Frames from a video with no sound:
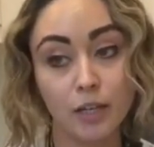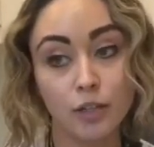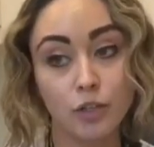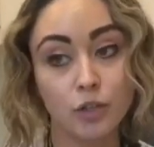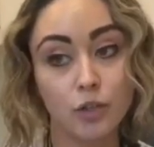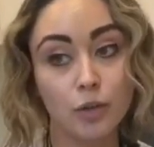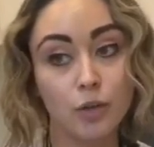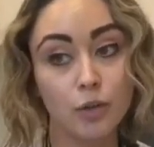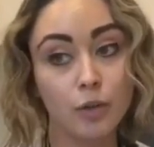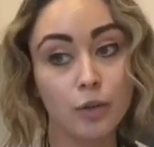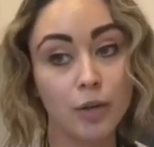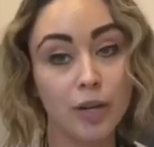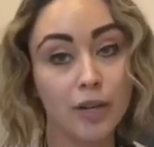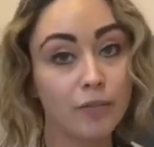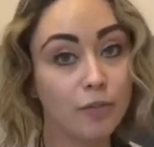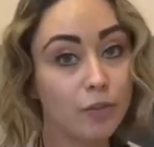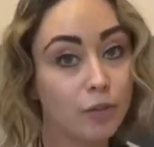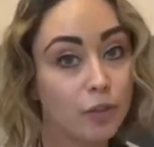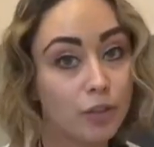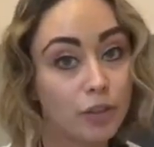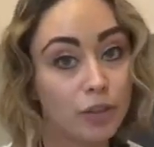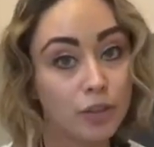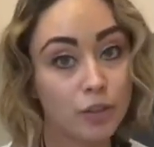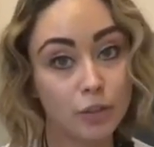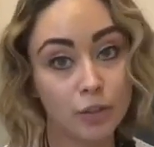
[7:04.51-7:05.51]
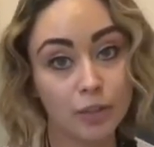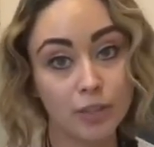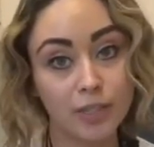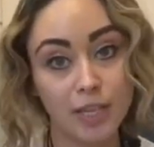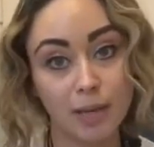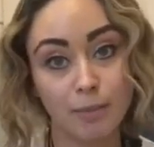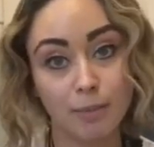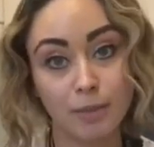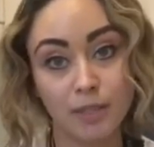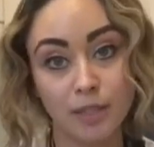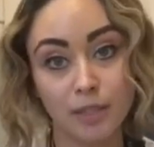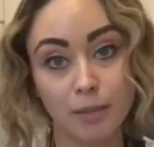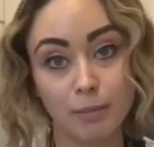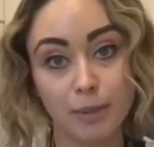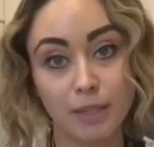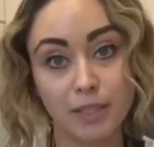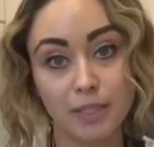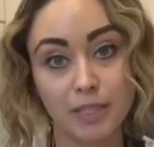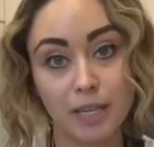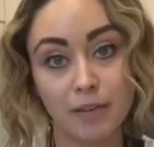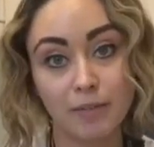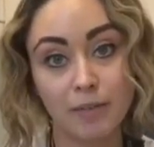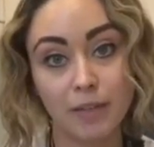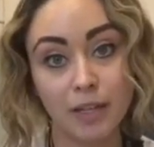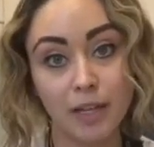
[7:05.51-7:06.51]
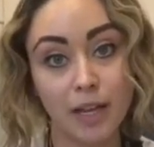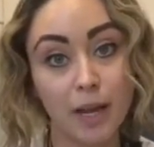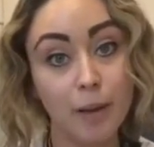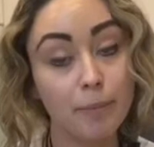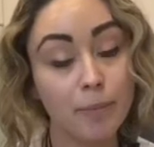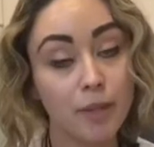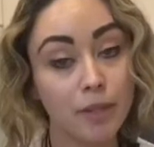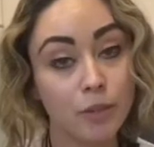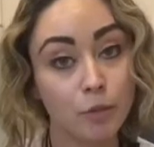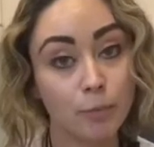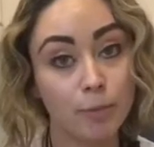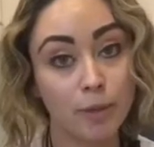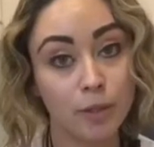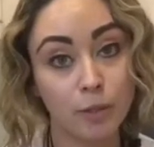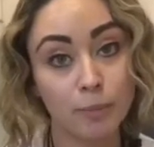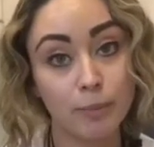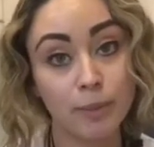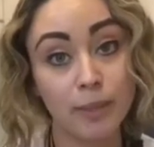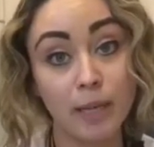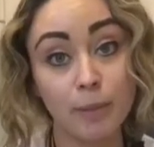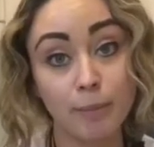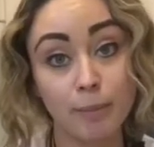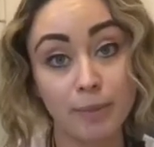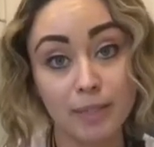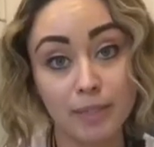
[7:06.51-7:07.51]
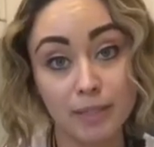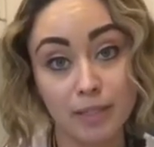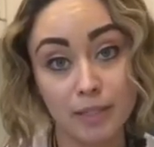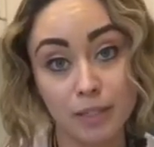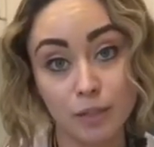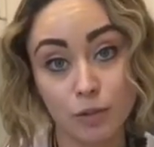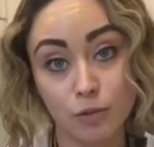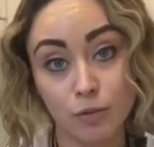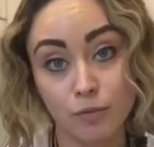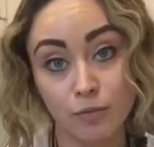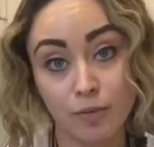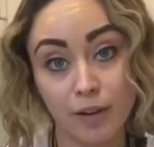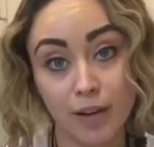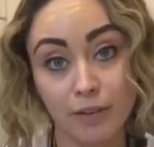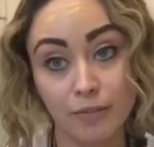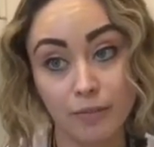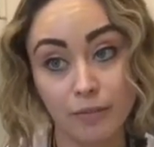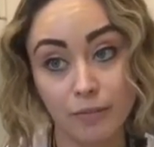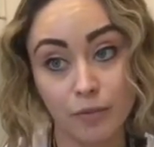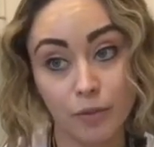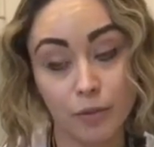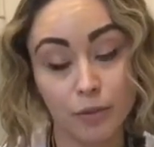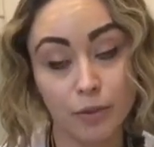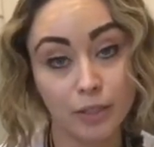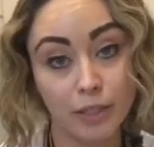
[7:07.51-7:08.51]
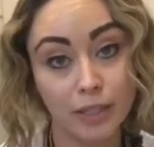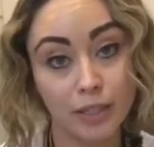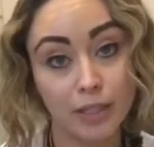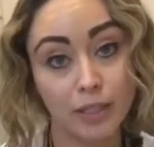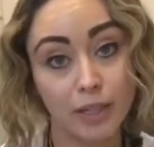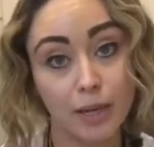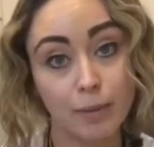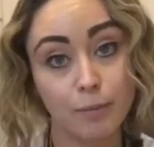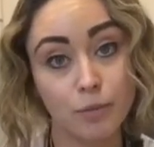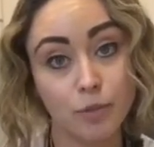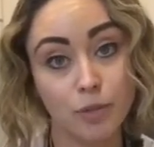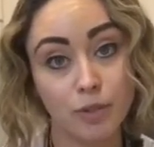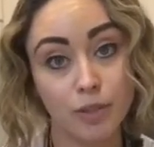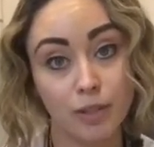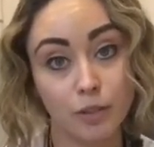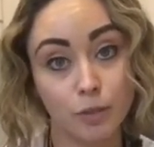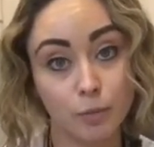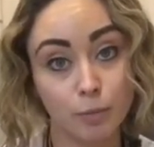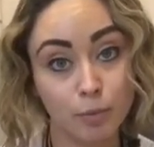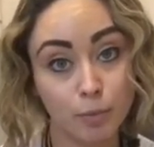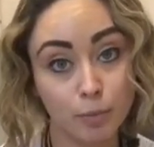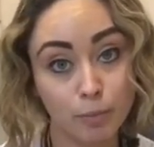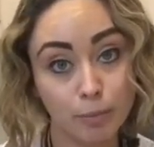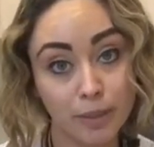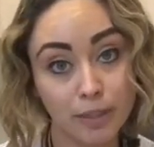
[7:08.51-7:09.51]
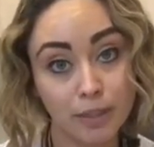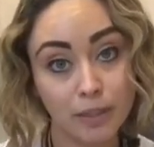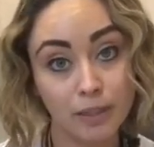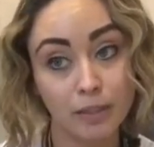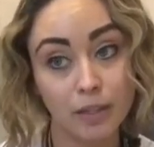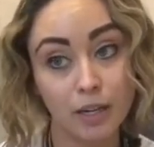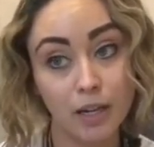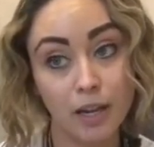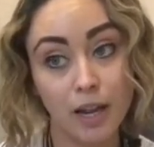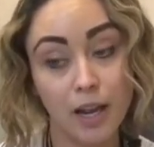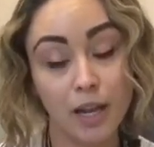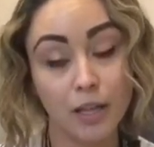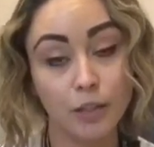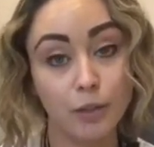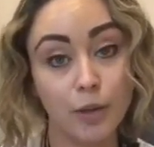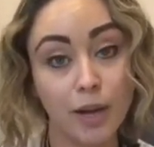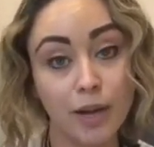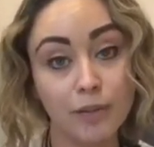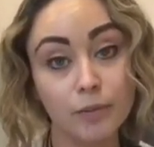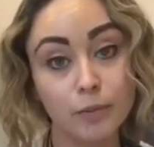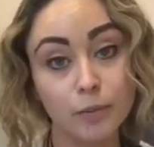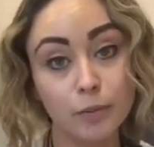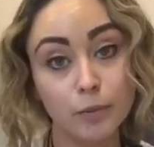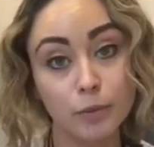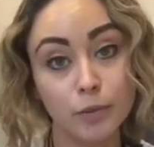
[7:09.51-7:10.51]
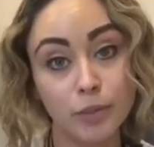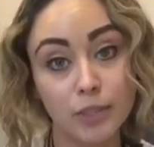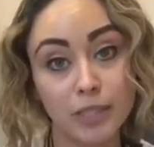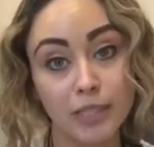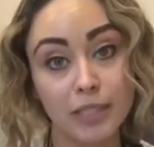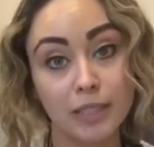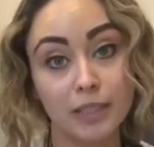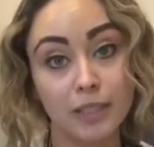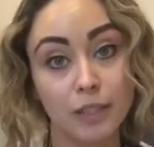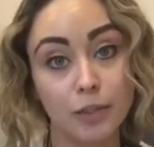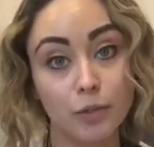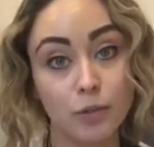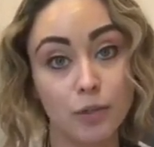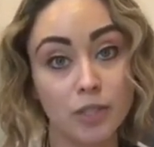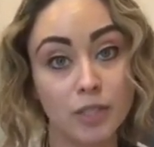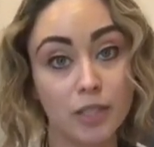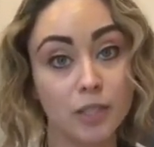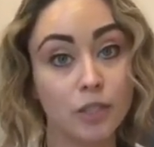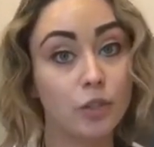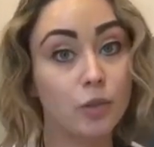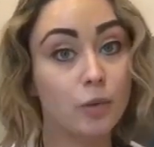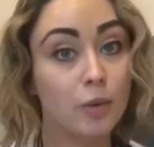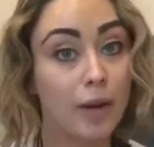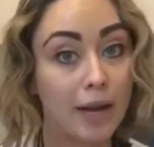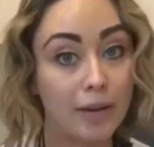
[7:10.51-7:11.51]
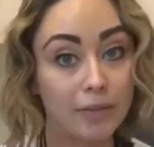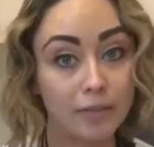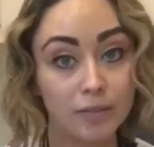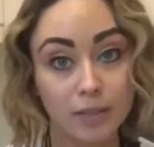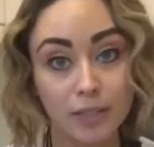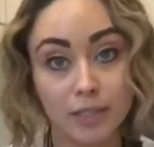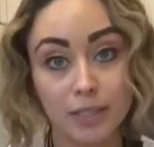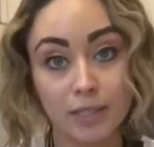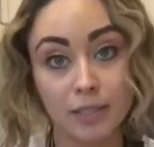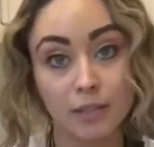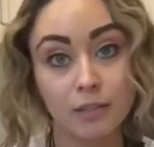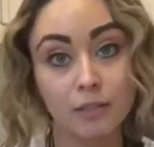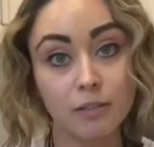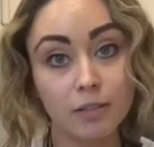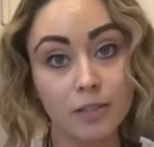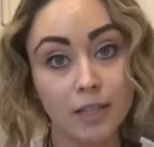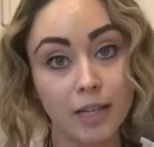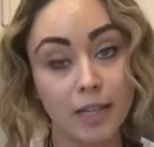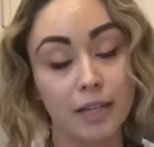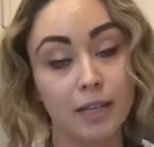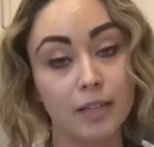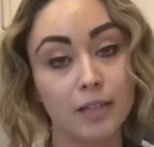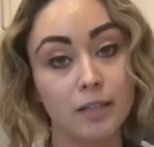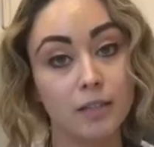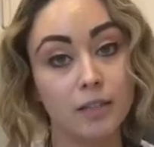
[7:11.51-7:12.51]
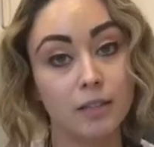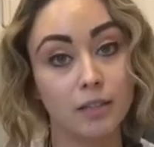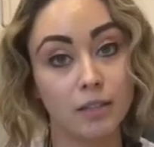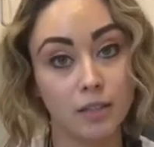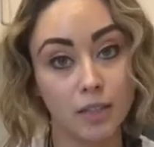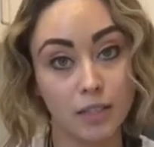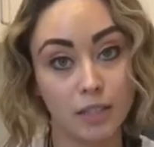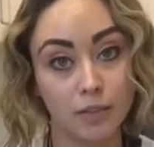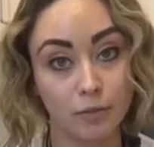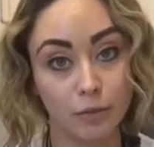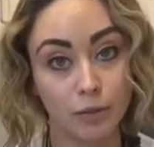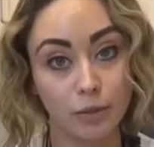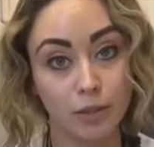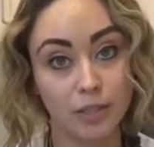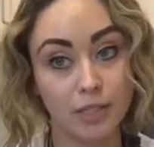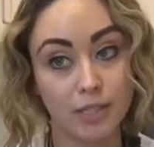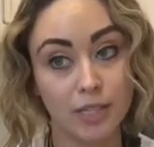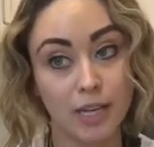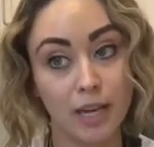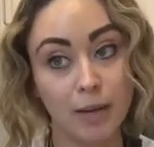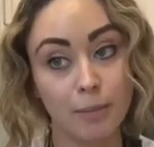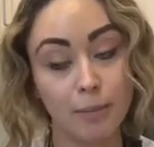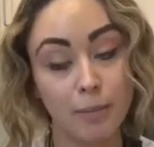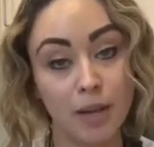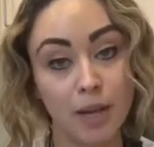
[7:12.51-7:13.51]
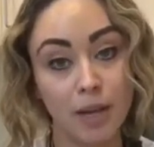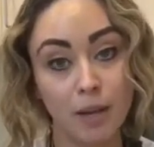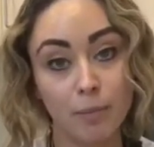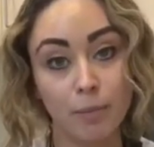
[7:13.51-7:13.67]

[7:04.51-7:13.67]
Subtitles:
So if your exam is going to be at 7 a.m., then you better be up at 6 or 5:30 a.m. so that you're prepared and you have a routine that you stick to every single day until the day of your exam.